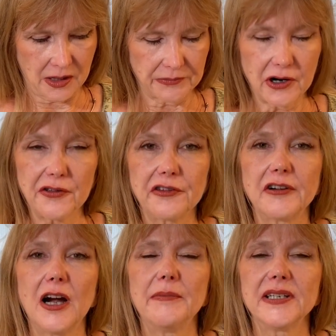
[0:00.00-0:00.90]

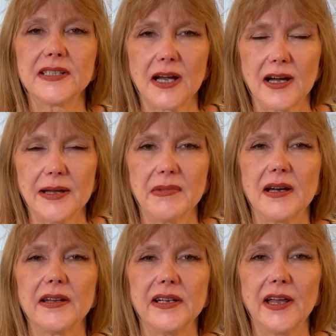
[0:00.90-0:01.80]
Prothrombin time,
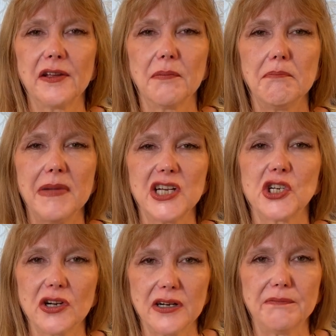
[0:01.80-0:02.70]
another
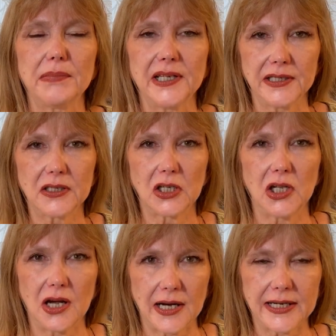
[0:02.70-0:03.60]
measure of blood
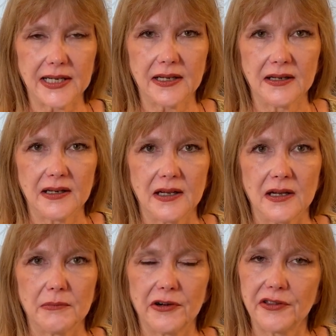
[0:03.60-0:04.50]
clotting.
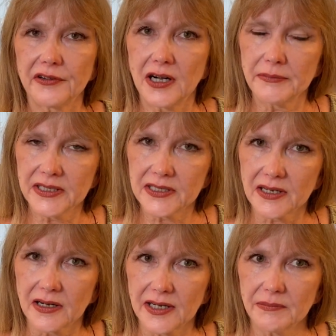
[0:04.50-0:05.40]
Prothrombin
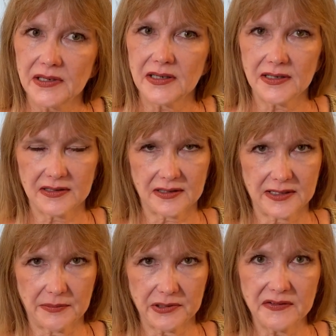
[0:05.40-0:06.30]
time is the
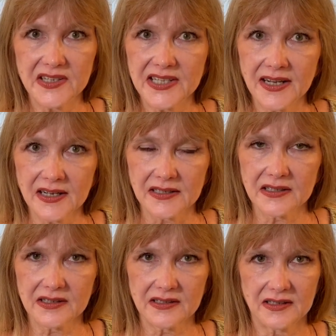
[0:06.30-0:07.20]
number of
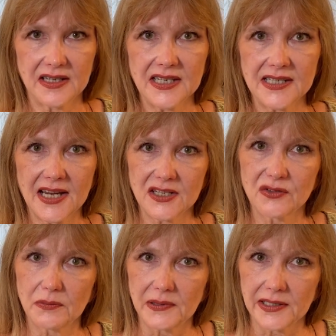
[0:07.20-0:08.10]
seconds it takes
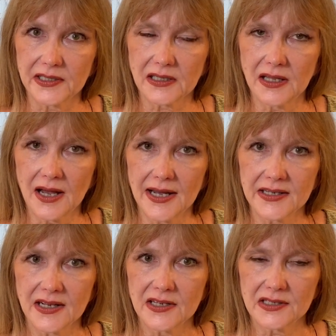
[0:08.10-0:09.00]
for blood to clot.
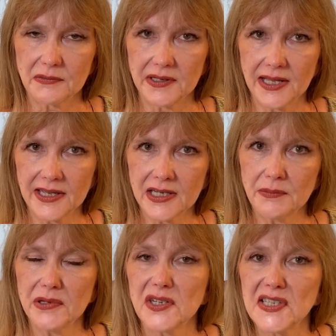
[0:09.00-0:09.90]
So when that
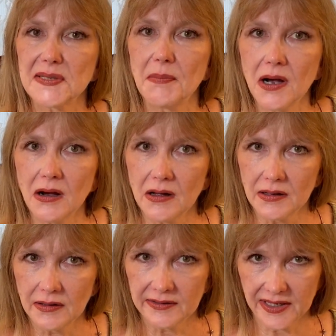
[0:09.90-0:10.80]
number is
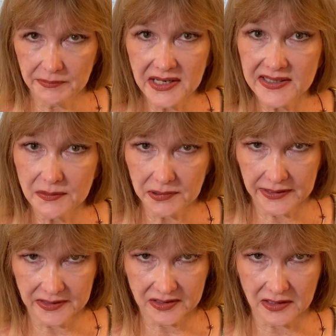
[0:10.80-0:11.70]
small, that means the
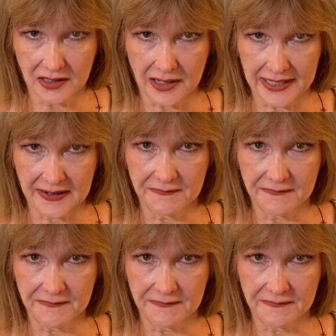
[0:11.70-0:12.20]
blood is clotting